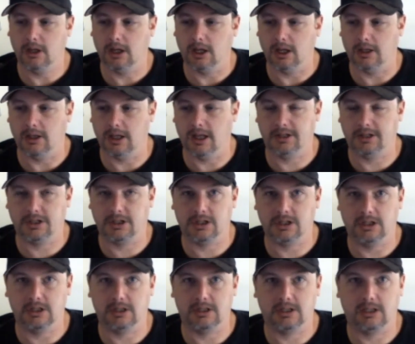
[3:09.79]
and that's
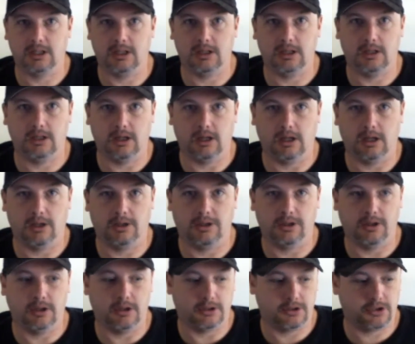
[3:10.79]
just
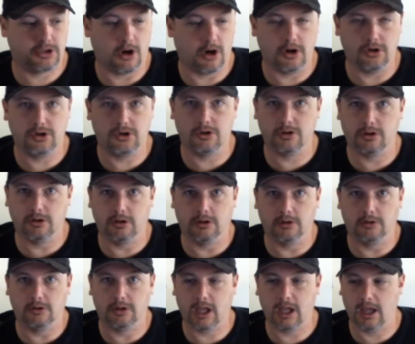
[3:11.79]
the charger, the
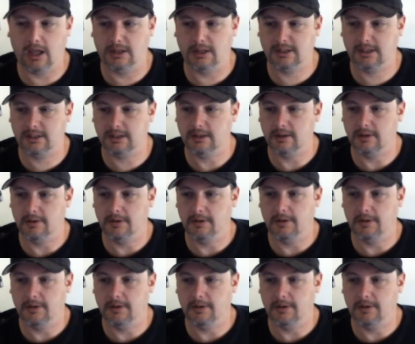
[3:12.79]
little case,